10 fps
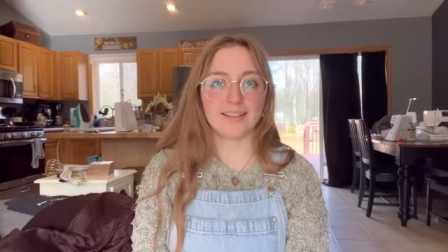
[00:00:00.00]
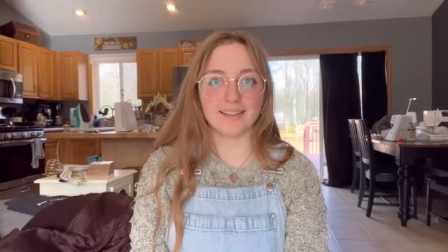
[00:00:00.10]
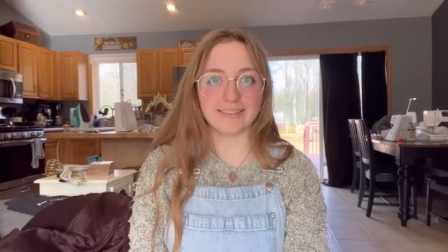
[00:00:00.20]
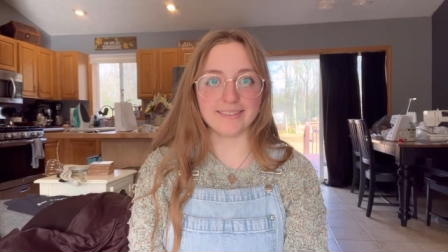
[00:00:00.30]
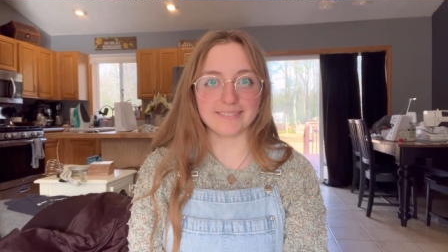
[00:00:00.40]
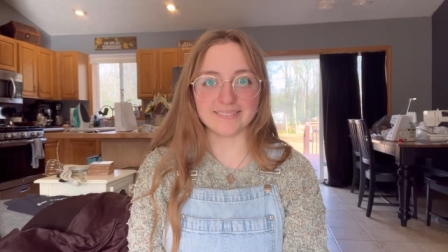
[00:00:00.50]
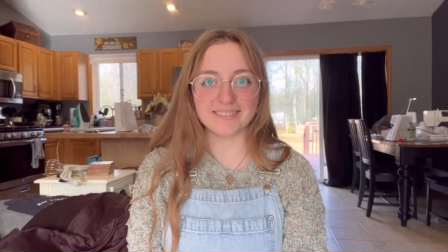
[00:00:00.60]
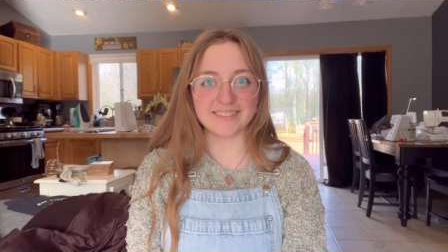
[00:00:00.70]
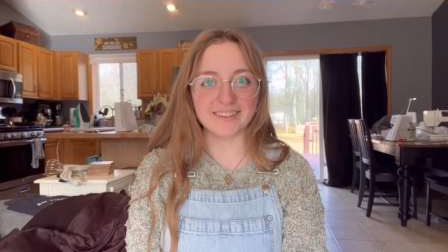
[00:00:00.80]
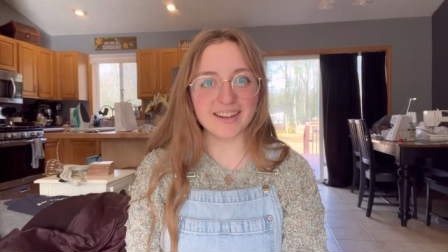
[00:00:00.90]
Hello.
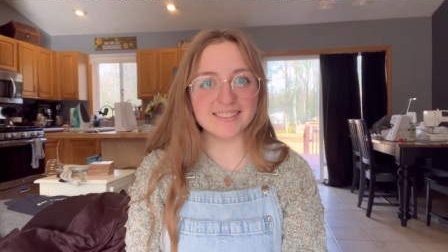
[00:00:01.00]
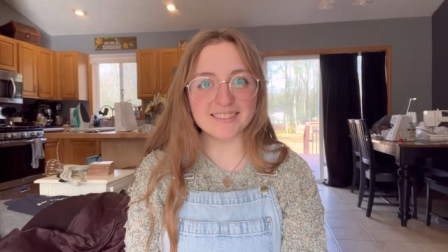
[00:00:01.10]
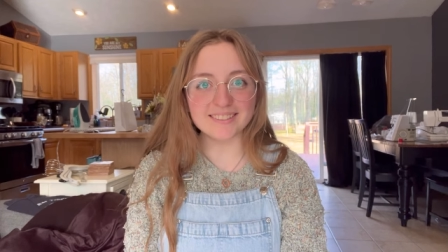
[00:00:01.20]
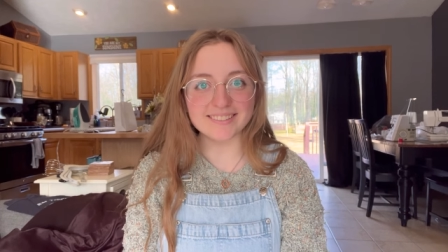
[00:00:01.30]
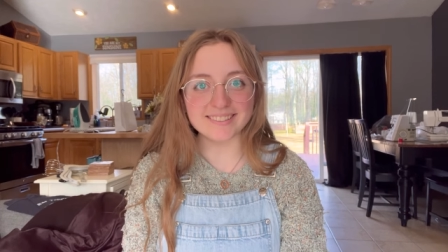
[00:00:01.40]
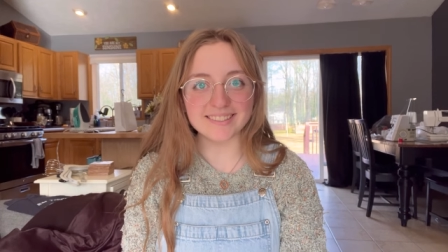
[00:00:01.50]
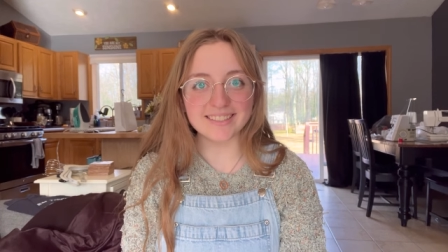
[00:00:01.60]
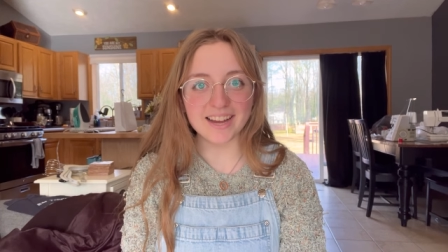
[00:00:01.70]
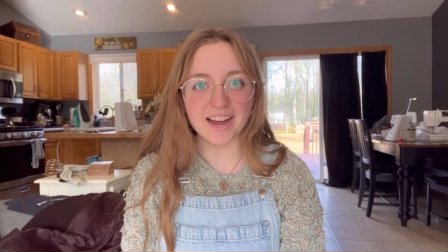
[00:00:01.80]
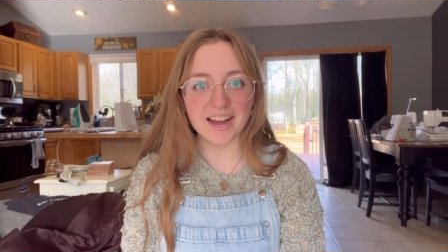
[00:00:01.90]
So as you can
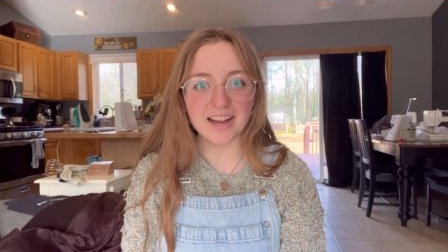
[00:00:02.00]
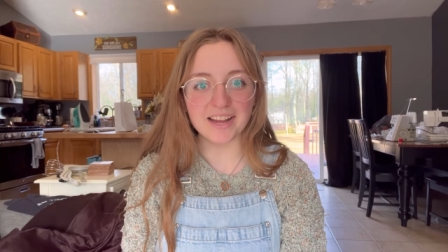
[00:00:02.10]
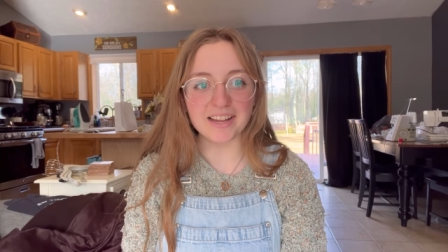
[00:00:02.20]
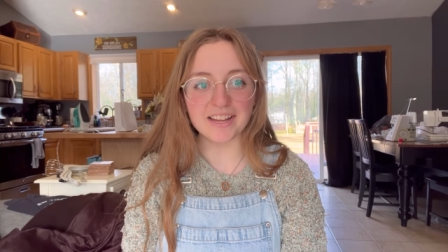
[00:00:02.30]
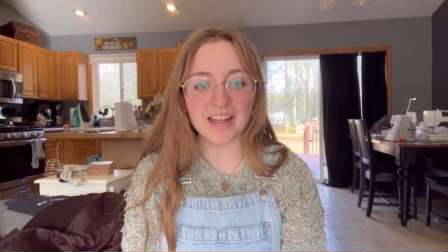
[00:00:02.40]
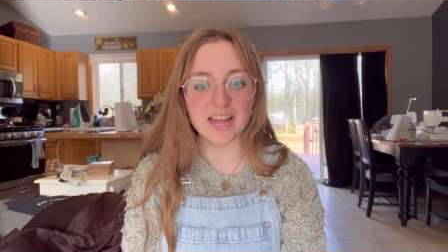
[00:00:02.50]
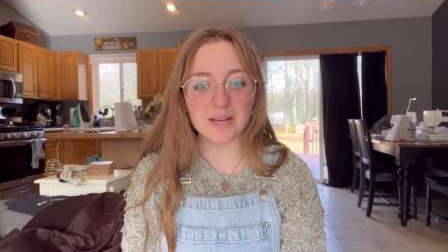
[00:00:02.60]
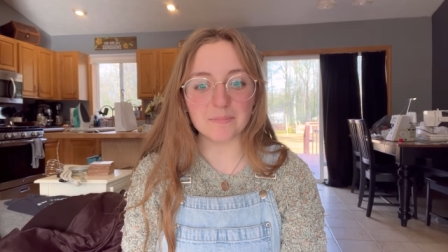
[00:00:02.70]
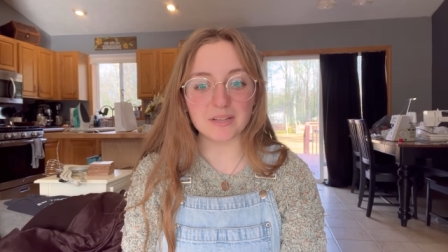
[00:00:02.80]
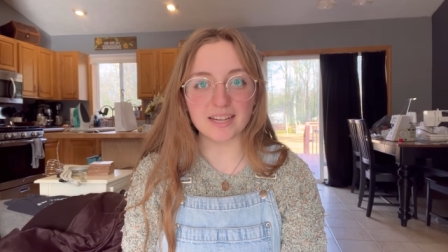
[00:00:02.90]
see, I
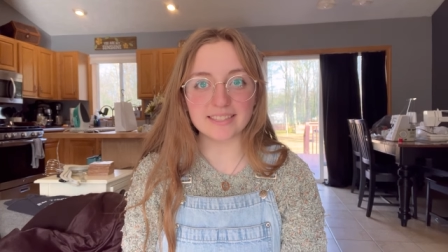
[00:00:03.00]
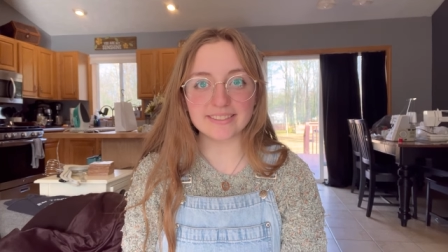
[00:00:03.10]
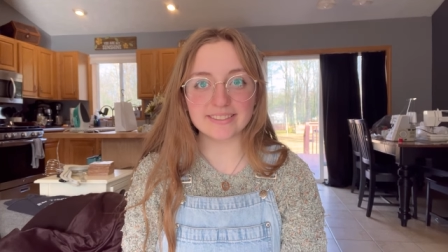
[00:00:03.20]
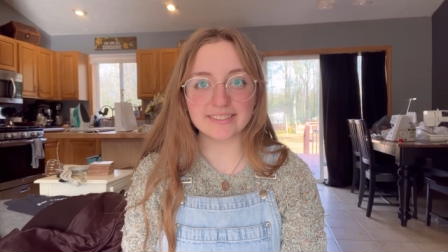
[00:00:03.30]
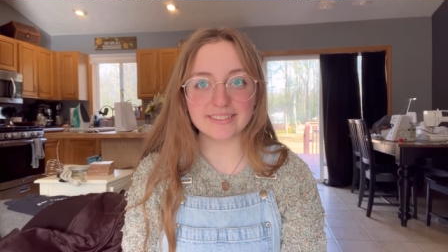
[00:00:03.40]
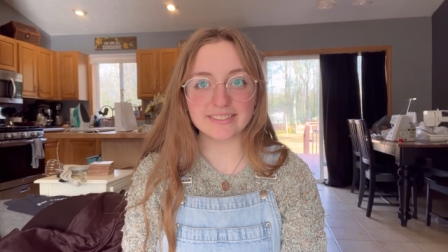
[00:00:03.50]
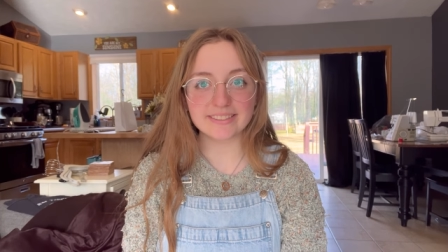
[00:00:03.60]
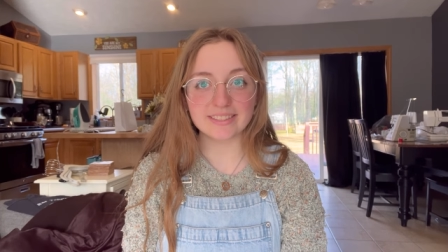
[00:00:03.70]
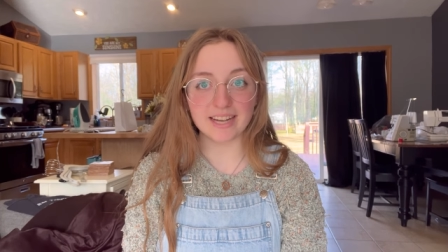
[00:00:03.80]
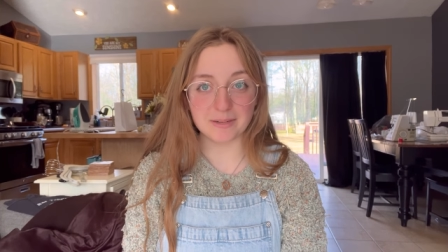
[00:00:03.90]
am not
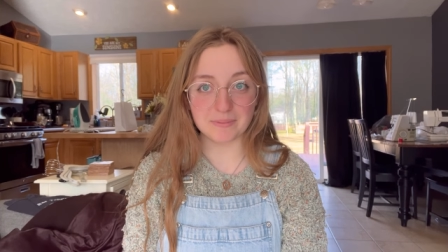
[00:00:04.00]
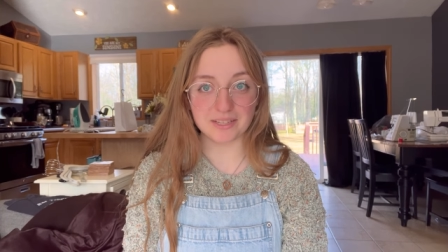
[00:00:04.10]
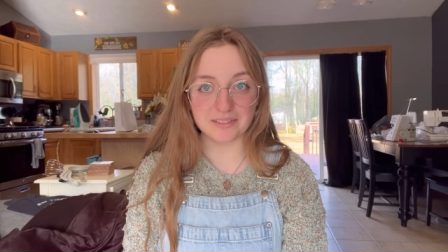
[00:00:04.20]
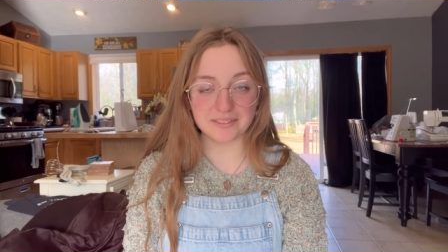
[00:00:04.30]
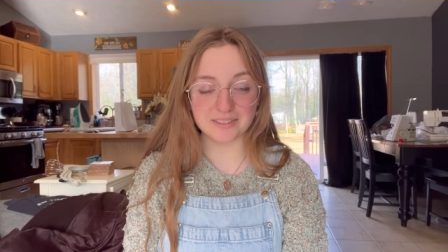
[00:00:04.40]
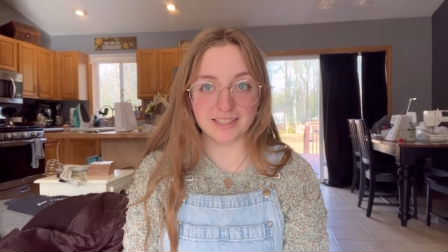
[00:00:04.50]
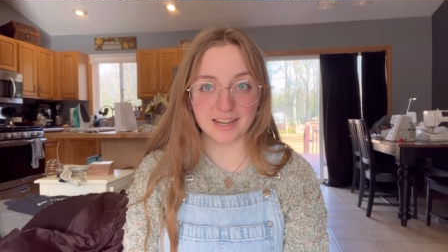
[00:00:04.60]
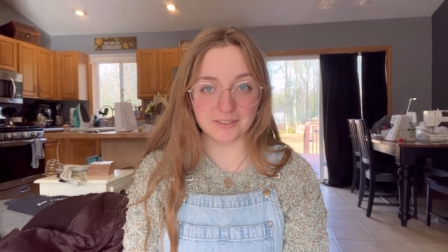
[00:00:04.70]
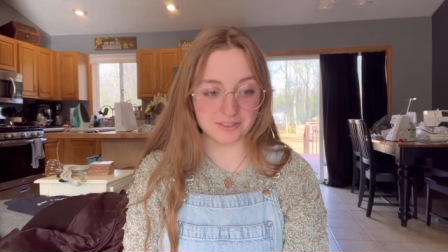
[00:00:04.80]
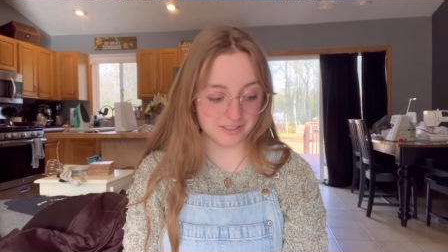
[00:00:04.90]
at my house
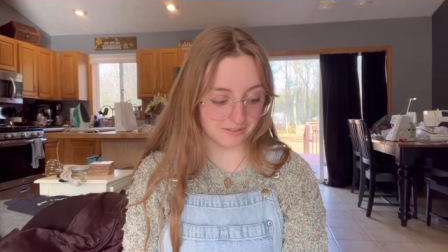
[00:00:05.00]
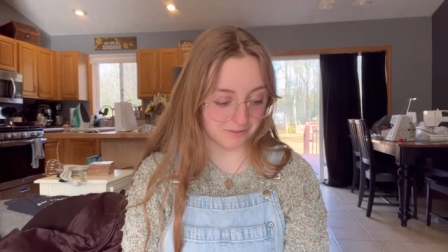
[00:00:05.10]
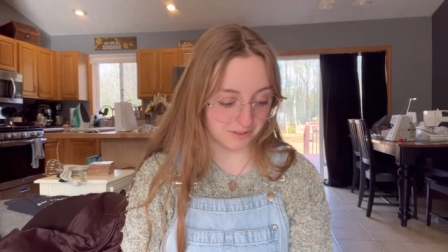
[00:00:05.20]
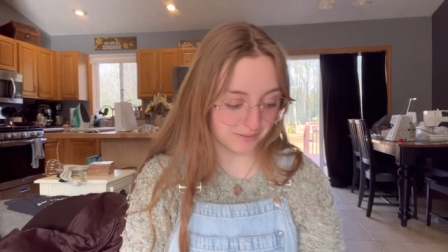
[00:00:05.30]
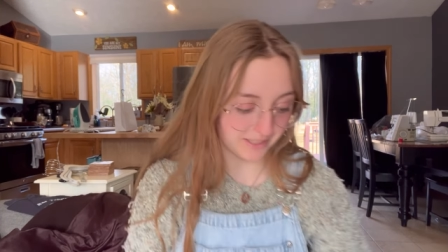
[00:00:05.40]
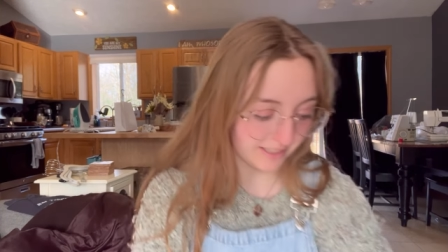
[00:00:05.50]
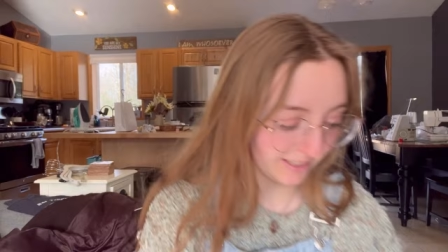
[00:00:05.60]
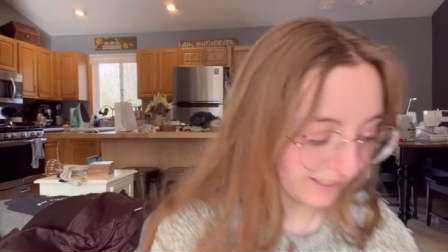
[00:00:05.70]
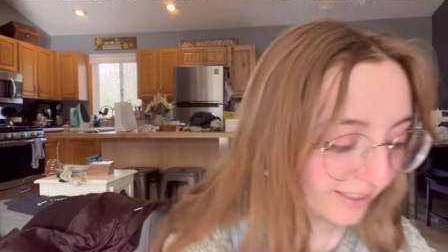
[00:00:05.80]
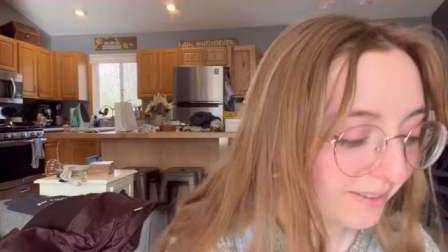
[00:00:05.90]
house sitting for the week
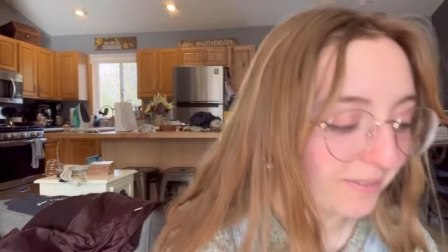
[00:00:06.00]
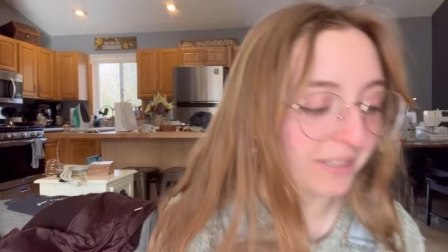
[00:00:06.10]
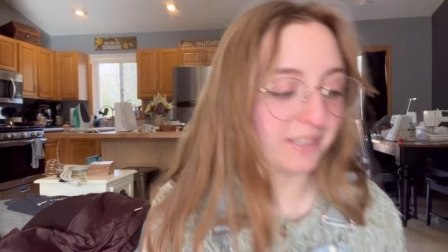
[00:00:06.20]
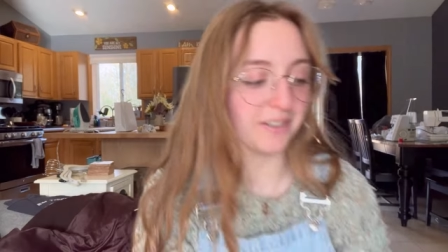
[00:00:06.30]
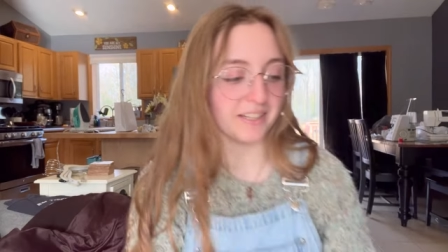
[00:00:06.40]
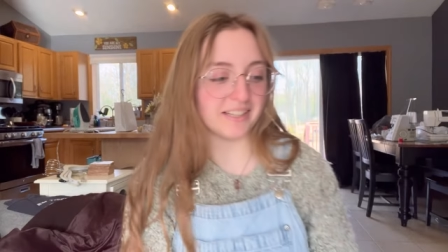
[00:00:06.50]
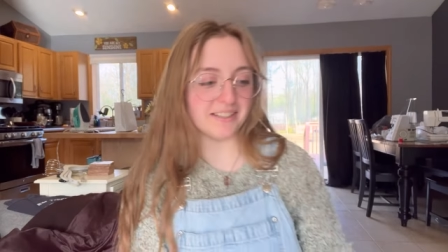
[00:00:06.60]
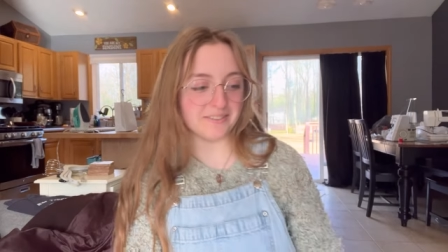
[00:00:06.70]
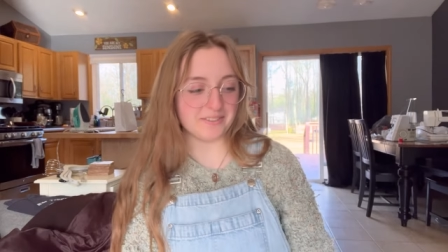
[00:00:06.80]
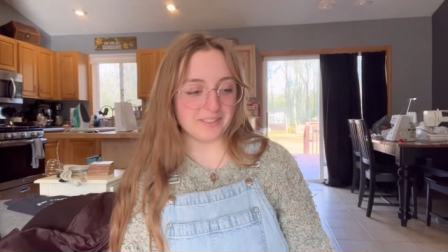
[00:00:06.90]
with the
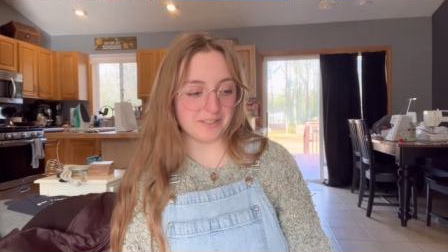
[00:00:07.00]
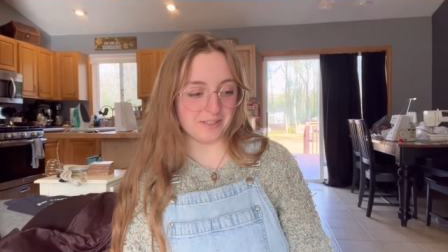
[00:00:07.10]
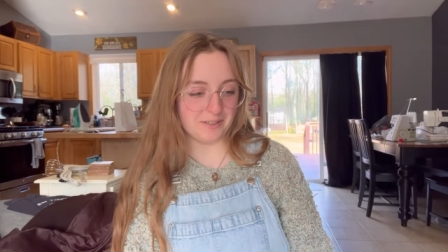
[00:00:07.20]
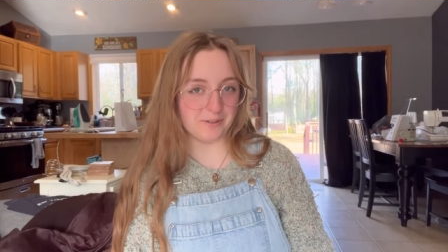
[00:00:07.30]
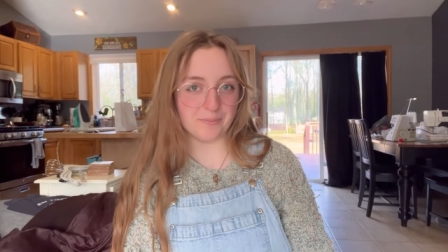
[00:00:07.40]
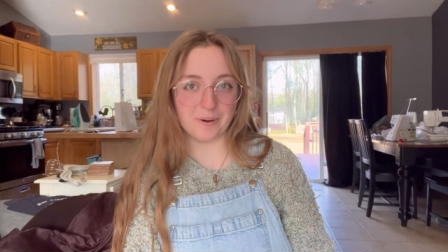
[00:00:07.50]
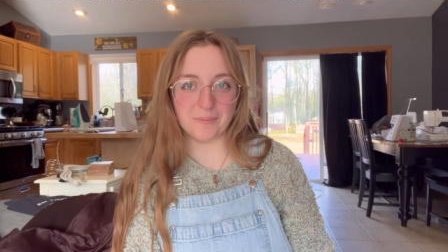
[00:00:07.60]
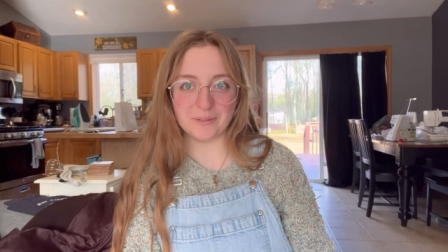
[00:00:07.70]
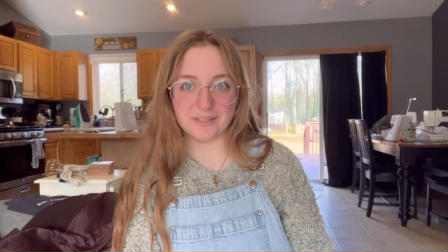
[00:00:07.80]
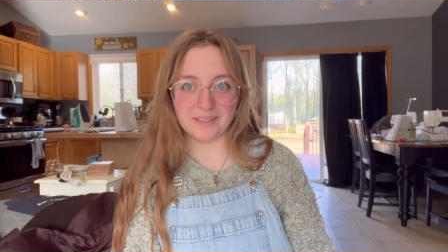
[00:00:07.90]
doggy, which you'll
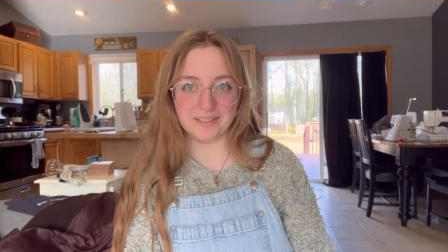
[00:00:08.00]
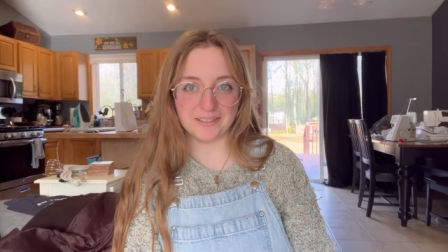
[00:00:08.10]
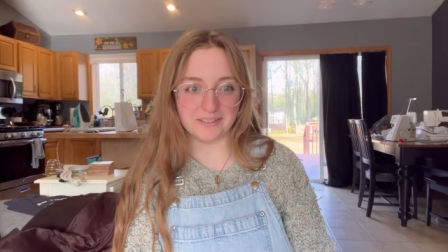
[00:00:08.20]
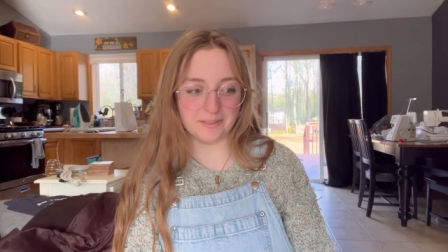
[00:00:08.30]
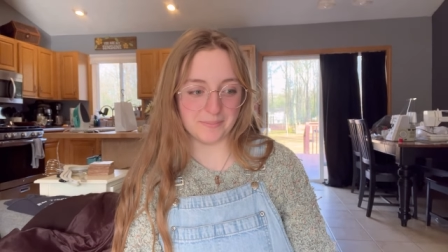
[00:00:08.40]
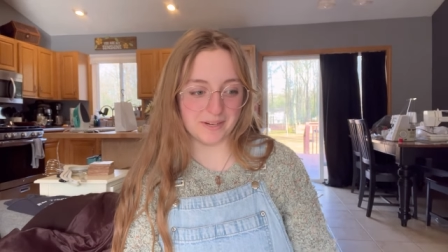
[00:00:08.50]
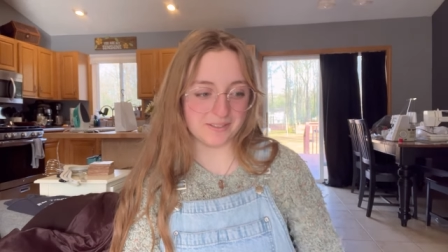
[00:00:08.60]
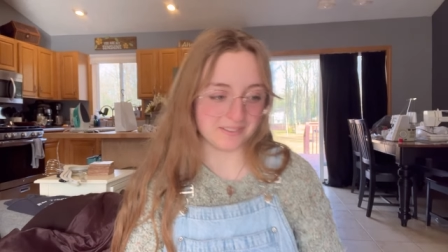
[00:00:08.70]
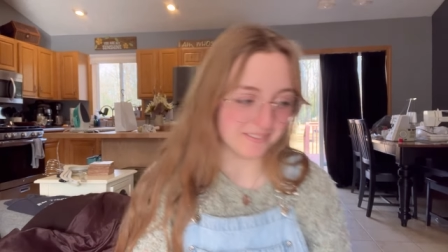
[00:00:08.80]
probably hear in the background.